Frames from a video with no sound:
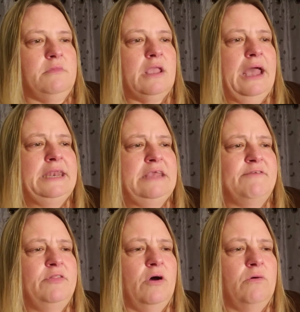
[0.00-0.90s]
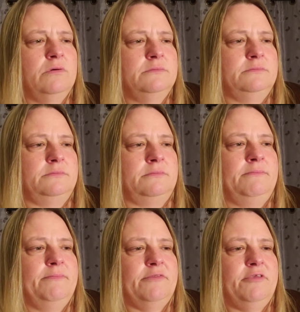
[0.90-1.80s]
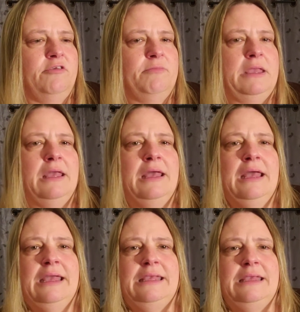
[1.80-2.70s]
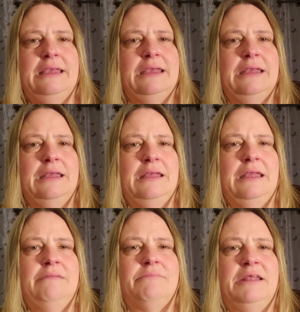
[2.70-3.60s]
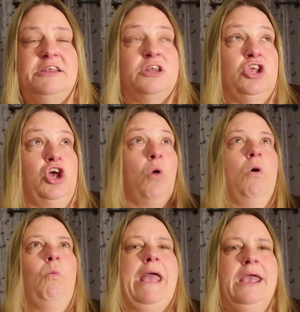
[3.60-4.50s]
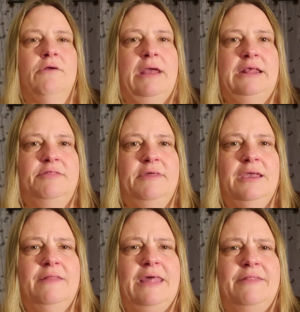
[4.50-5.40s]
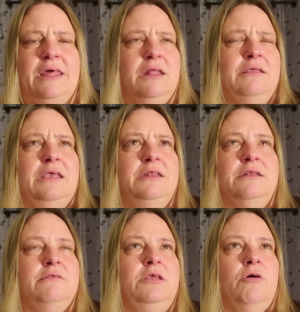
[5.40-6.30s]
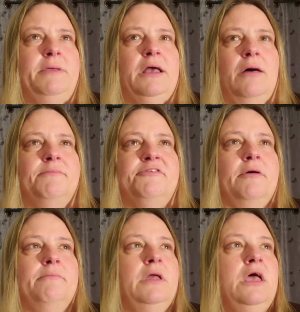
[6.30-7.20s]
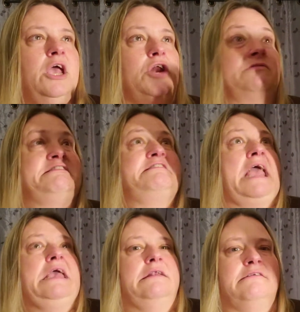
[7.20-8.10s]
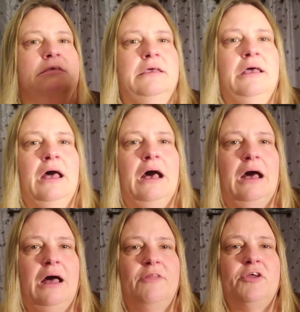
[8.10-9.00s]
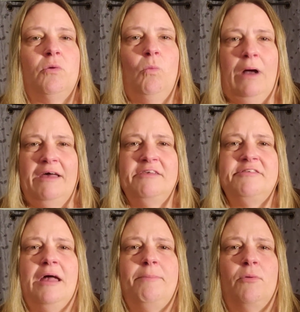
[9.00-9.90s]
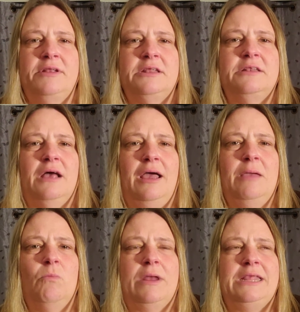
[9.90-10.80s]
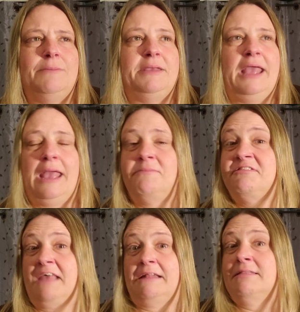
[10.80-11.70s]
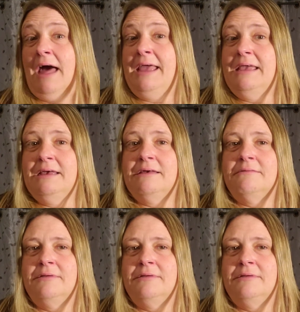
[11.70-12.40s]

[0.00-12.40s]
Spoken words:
And even though, excuse me, it didn't go away or anything, and that he didn't, become some, saint, there was a point in time when he became saint-like,